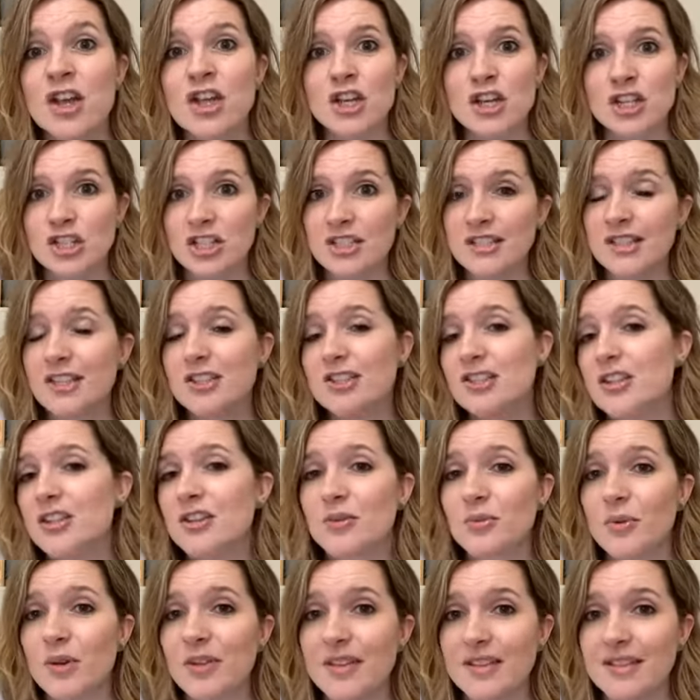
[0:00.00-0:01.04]
She's actually the
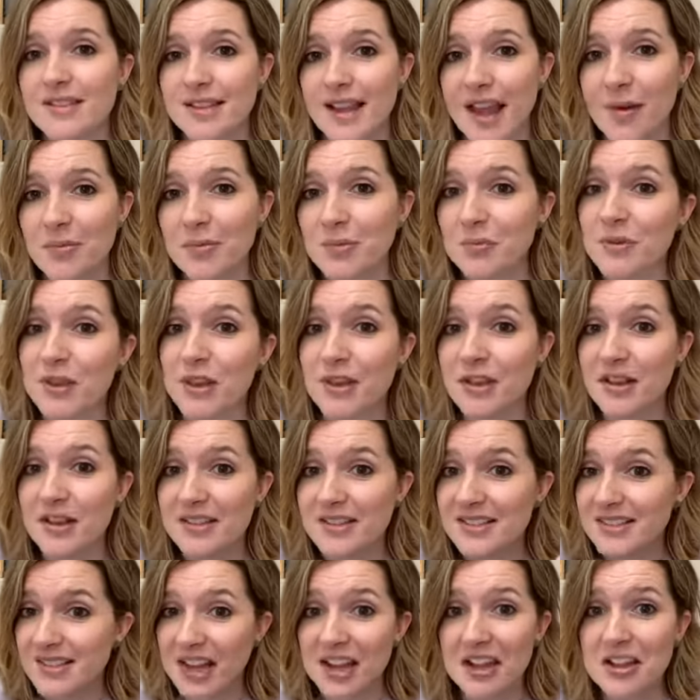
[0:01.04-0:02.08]
one that's kept me
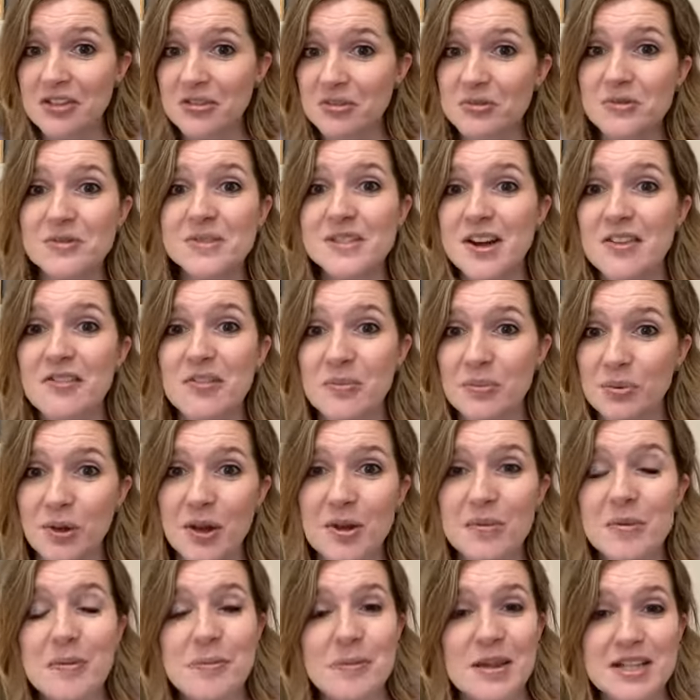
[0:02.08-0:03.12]
sane through
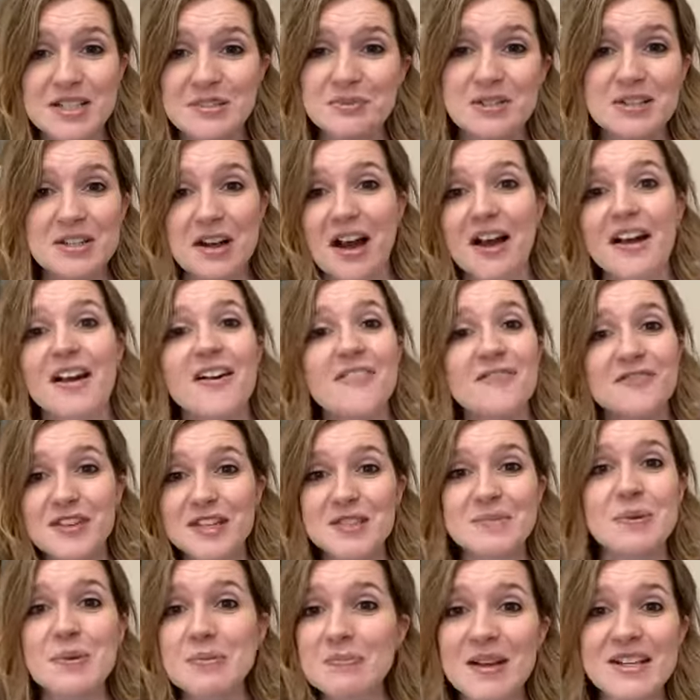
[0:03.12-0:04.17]
self-employment because we talk on
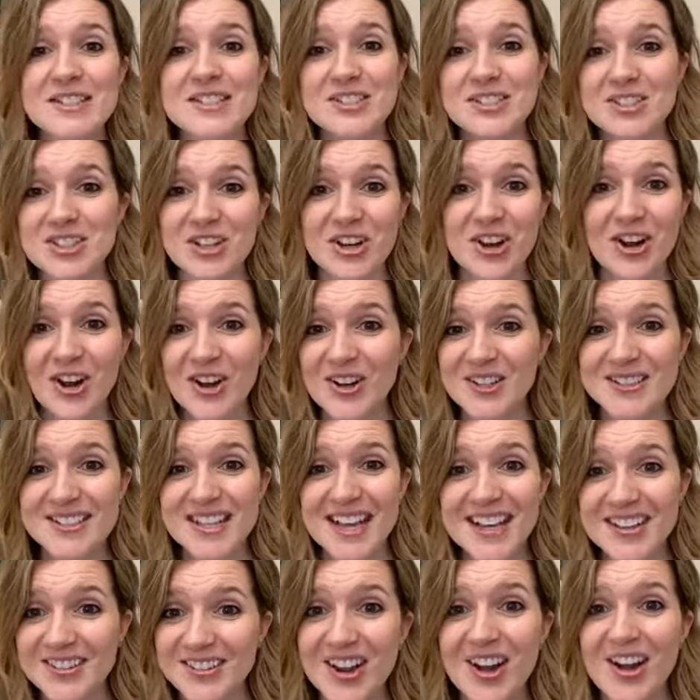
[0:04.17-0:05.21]
Facebook Messenger all
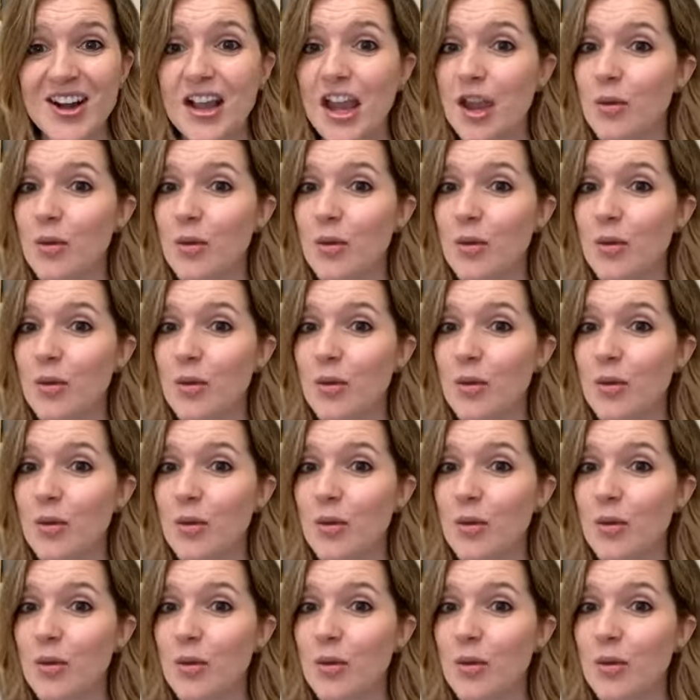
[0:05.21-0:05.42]
day long.